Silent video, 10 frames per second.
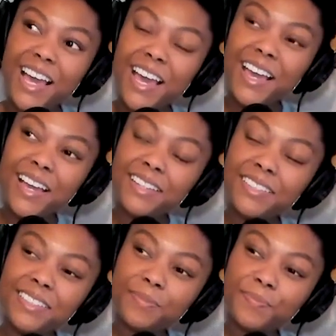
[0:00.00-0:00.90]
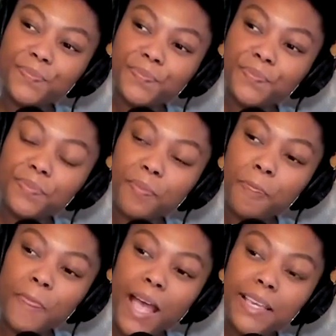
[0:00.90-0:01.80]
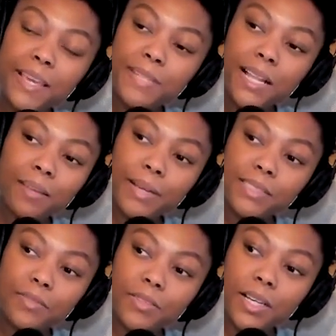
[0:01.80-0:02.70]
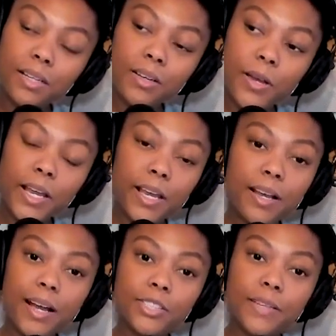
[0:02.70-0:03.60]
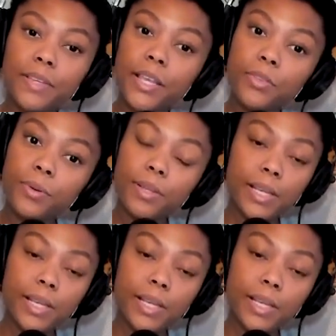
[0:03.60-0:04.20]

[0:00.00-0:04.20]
And I keep telling myself, like, okay, I just have to get through it.